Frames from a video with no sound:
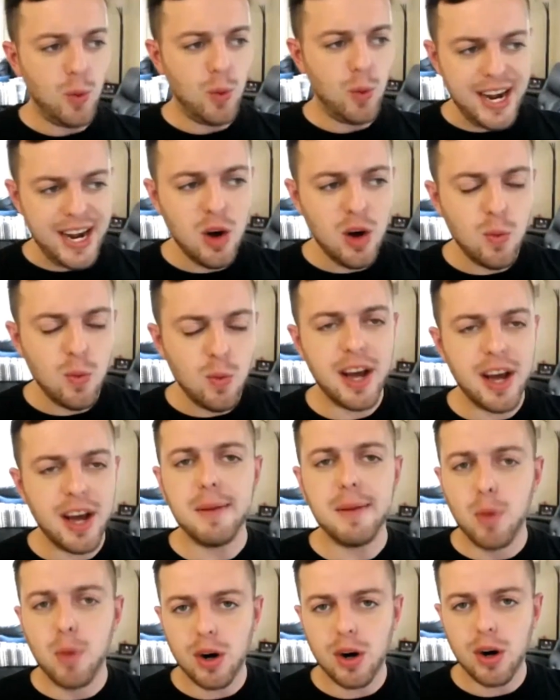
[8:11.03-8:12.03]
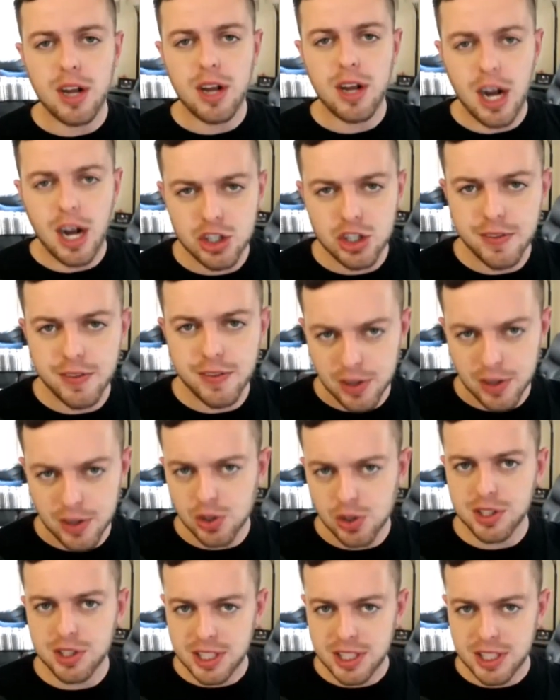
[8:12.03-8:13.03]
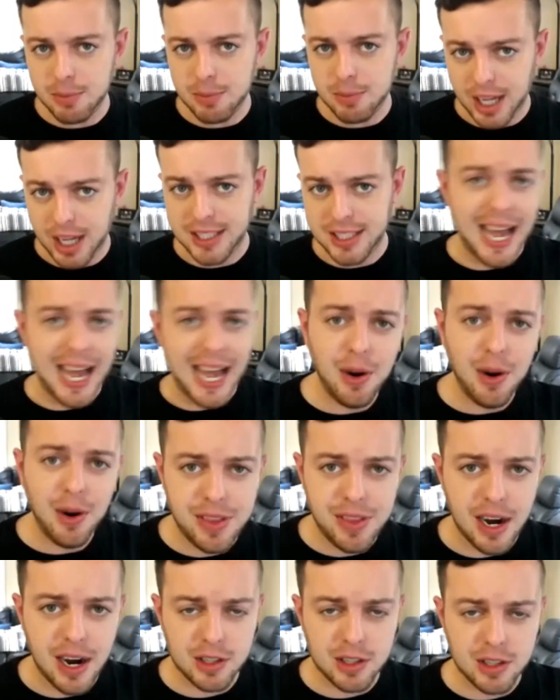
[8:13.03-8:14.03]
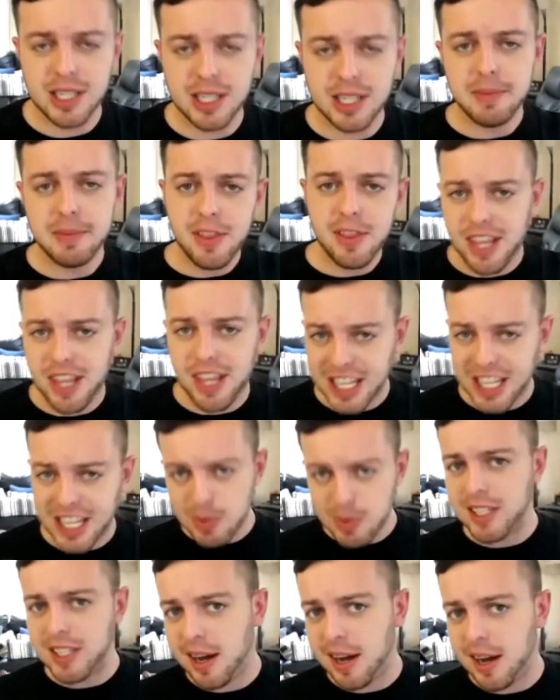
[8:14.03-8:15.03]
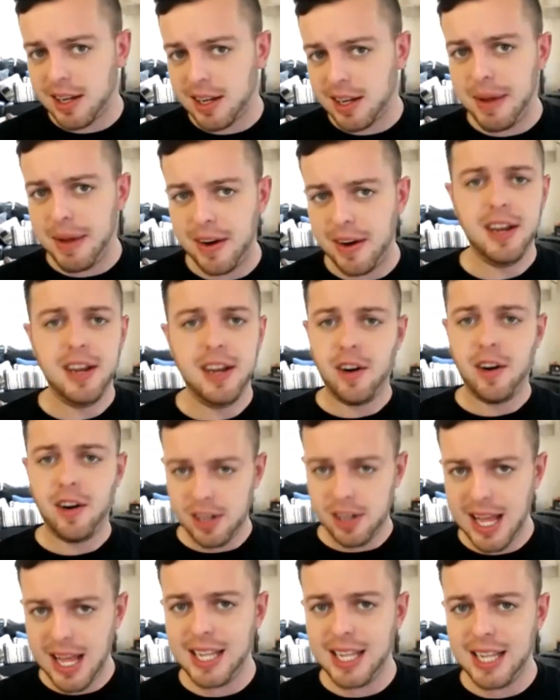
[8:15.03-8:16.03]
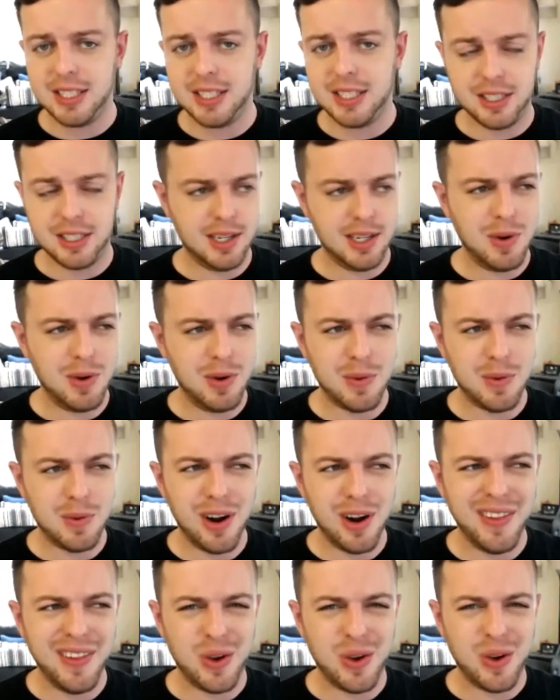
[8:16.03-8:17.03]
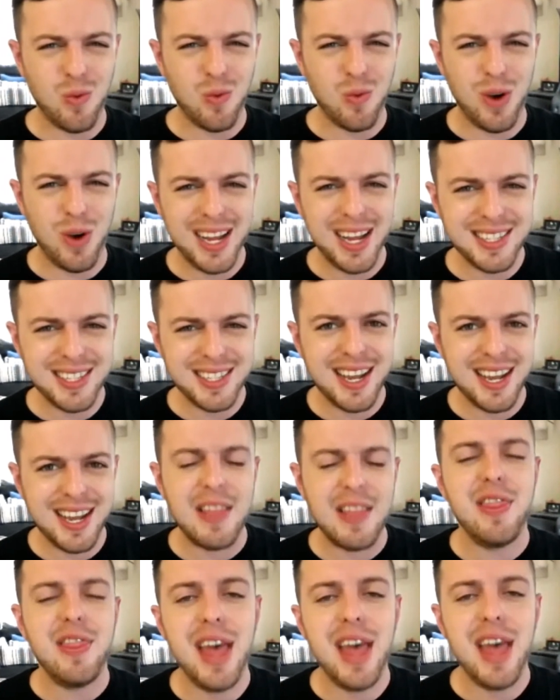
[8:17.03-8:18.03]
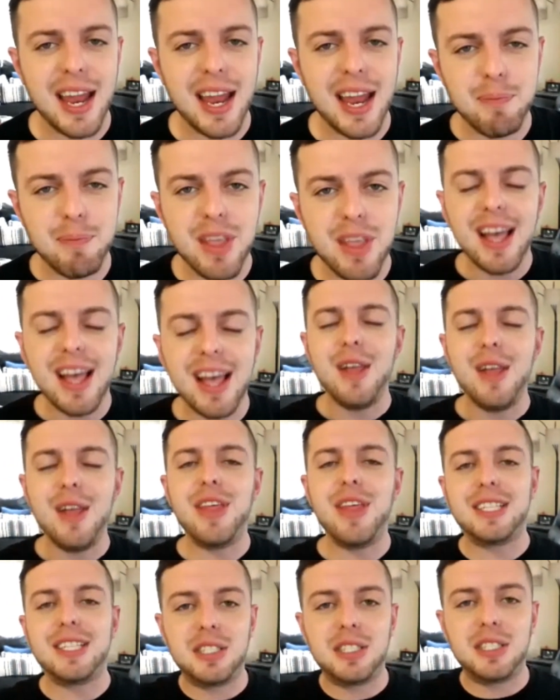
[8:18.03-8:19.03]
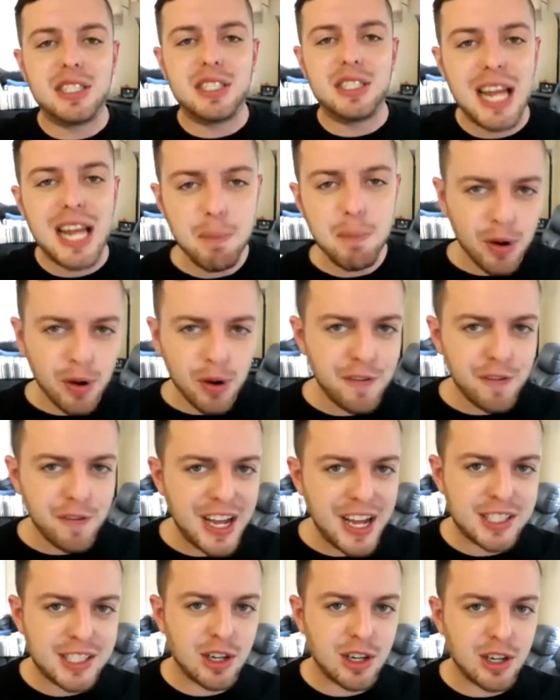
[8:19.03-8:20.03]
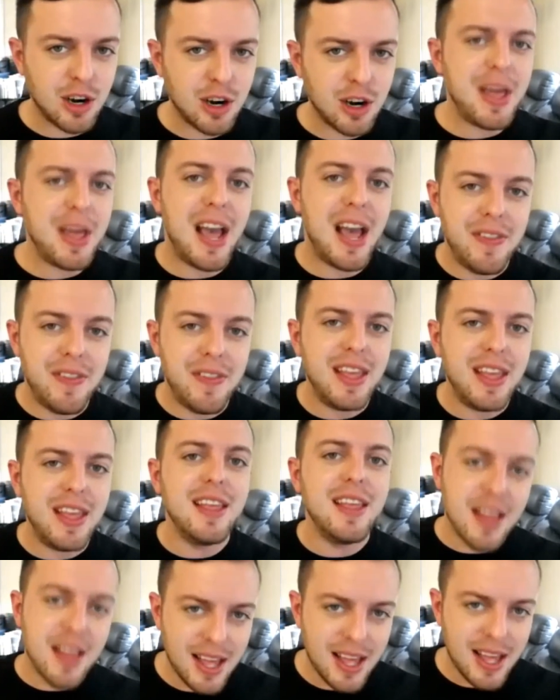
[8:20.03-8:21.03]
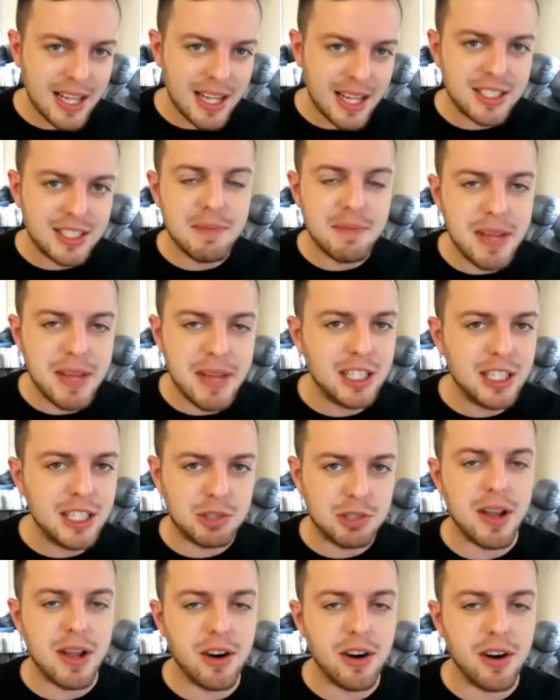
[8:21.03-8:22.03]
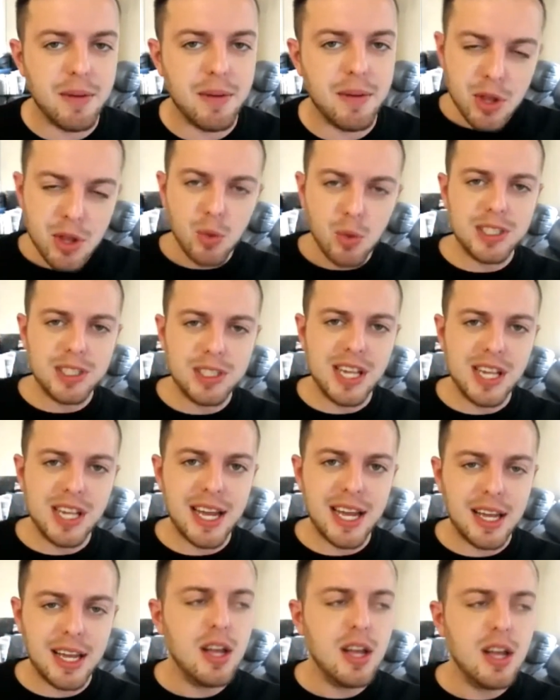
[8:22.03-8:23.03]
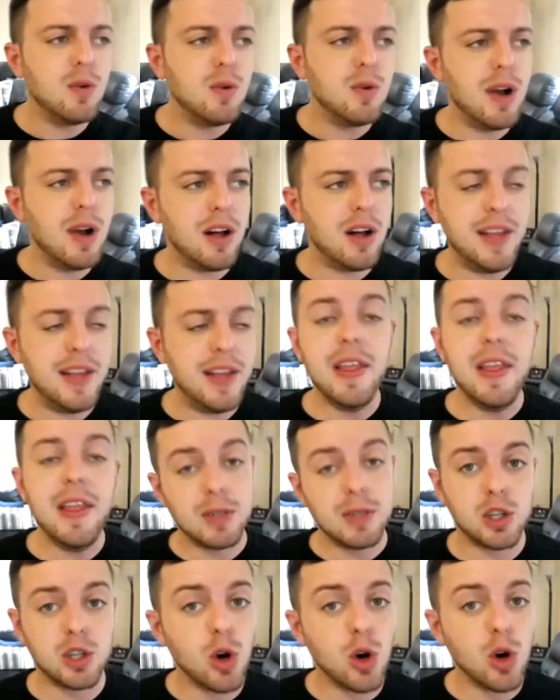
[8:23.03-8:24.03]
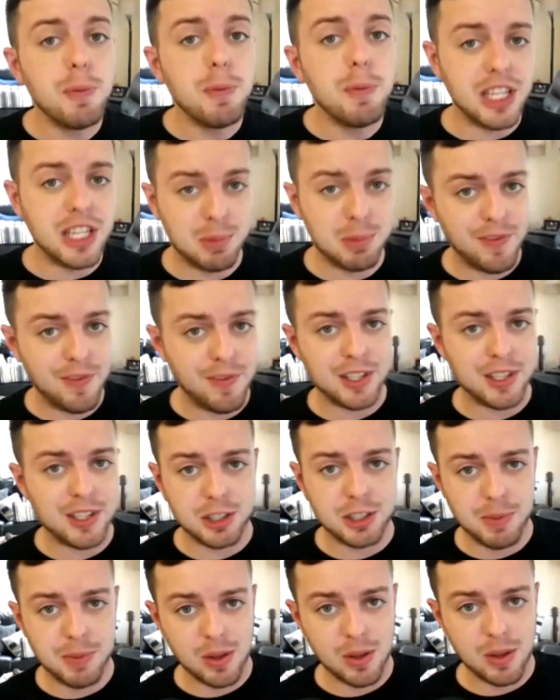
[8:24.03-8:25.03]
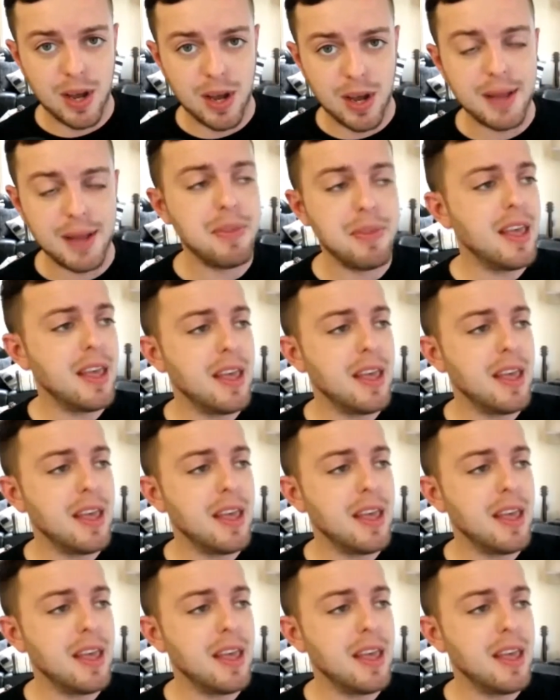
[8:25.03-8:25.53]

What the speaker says: we don't want our more controversial subjects out there, some of the things we talk about in our classes. And we were all like, what? And then that same professor and his administrator was like, well, and there was a group of these professors, by the way.